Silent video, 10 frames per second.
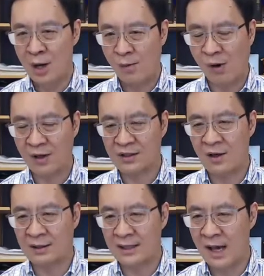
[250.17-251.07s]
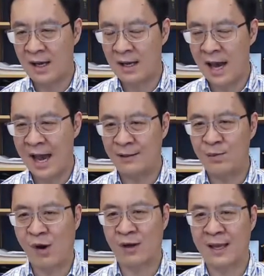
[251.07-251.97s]
park called Hyde
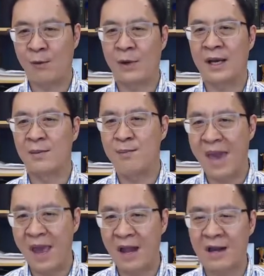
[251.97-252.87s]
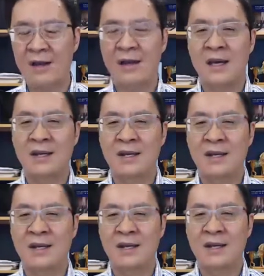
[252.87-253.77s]
Park. We compare
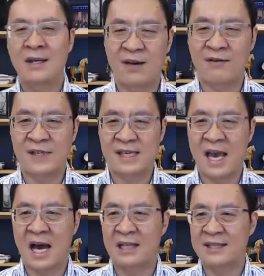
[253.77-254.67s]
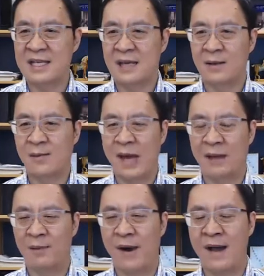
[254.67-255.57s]
changes on physiology and
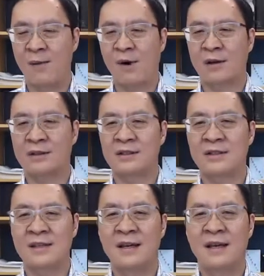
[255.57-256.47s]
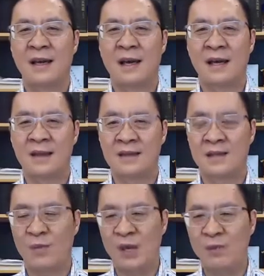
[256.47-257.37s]
biomarkers in those
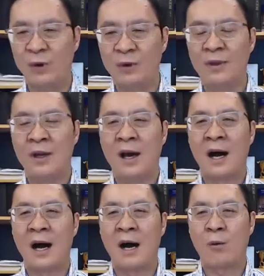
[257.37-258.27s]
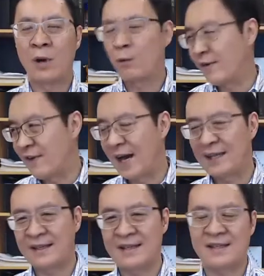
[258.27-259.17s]
people. What we
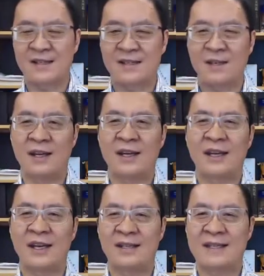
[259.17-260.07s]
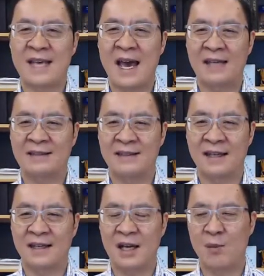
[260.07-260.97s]
find in this study is that
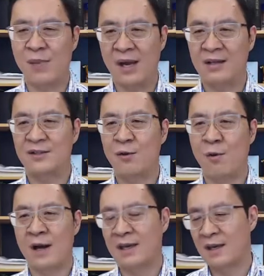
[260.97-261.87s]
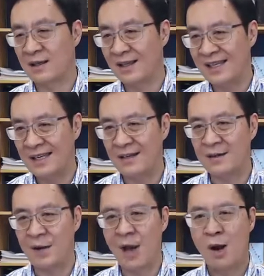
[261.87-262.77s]
compared to walking a
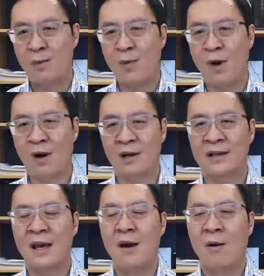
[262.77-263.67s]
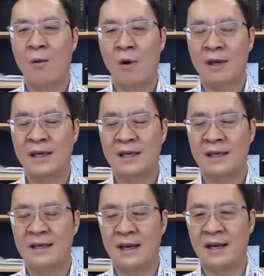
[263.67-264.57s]
cleaner park,
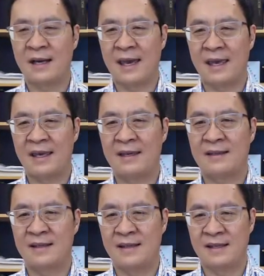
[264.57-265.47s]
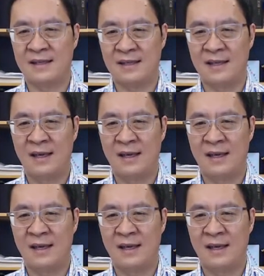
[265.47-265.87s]
walking in the